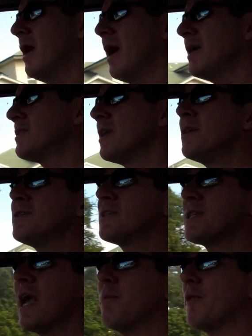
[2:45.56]
It's the
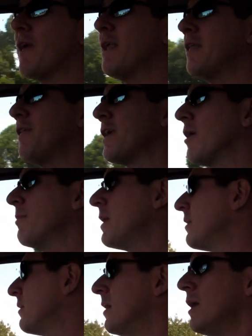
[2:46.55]
same with anything. I
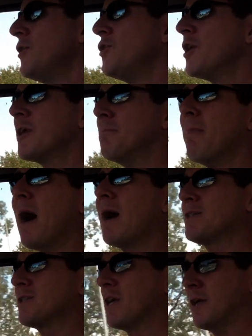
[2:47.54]
mean, you can
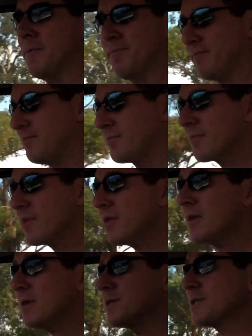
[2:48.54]
master,
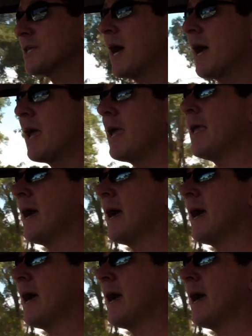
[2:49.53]
say,